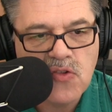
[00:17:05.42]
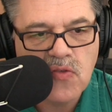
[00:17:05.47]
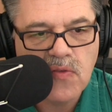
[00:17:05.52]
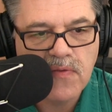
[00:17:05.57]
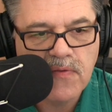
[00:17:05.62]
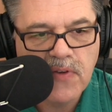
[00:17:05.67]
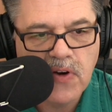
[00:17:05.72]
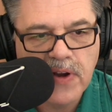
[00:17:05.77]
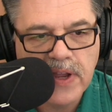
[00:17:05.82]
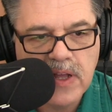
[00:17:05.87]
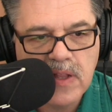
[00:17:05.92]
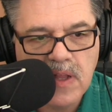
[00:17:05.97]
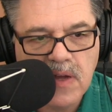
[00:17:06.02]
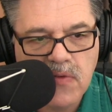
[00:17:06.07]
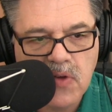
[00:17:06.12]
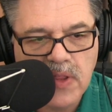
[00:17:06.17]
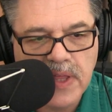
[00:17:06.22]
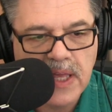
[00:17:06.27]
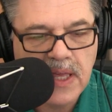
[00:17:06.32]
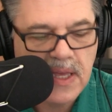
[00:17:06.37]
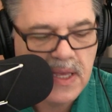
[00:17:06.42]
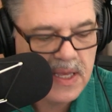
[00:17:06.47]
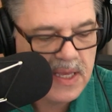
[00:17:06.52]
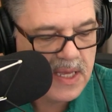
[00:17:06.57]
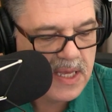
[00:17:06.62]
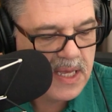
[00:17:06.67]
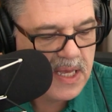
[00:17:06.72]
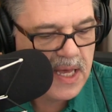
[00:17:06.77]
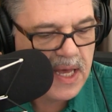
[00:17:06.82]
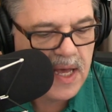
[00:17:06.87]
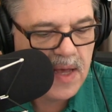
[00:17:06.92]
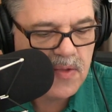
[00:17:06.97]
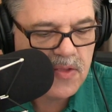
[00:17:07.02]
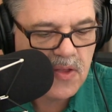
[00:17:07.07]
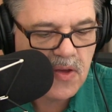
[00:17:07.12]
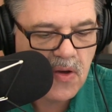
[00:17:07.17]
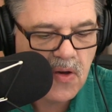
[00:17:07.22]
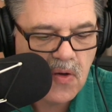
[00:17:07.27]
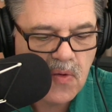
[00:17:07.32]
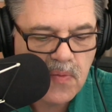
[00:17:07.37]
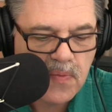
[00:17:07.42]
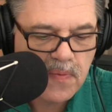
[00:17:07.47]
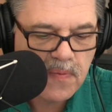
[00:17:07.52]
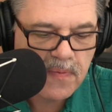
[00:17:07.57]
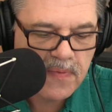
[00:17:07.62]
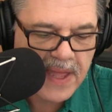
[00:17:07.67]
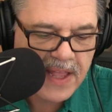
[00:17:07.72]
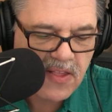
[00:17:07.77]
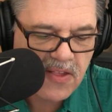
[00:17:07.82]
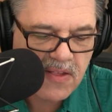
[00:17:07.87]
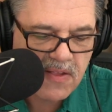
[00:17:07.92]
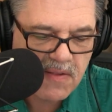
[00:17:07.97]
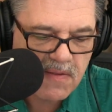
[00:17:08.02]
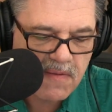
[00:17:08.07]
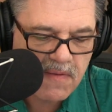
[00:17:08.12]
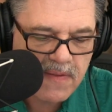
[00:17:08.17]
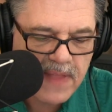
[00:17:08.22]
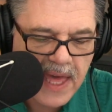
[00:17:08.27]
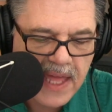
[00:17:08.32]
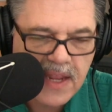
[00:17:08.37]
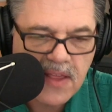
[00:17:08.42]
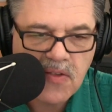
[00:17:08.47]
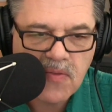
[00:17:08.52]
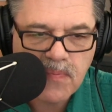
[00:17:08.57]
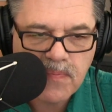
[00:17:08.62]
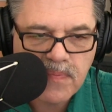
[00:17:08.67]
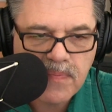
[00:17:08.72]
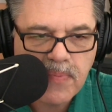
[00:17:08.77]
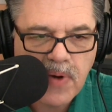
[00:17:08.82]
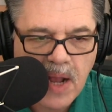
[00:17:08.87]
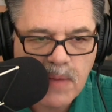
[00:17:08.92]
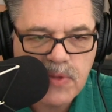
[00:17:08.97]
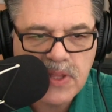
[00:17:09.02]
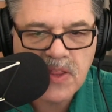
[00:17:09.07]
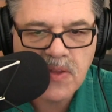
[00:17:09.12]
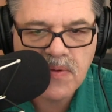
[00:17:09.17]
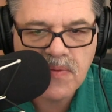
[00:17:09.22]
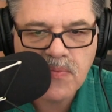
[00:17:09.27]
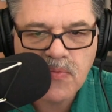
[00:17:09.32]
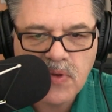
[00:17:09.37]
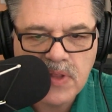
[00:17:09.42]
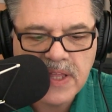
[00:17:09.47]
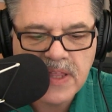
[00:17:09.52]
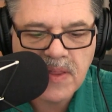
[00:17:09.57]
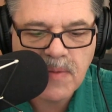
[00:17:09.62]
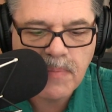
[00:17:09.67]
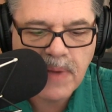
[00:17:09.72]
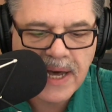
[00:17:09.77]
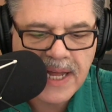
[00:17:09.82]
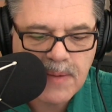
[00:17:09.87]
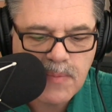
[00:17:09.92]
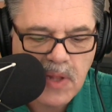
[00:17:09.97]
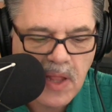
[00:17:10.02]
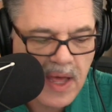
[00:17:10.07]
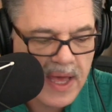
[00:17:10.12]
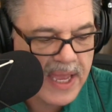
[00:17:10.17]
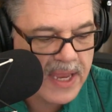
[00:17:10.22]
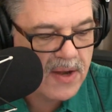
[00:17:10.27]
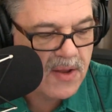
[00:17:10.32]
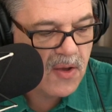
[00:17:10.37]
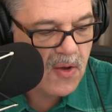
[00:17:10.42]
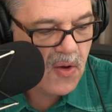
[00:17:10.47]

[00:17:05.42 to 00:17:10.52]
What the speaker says: very cleverly. So that is probably really the bottom line.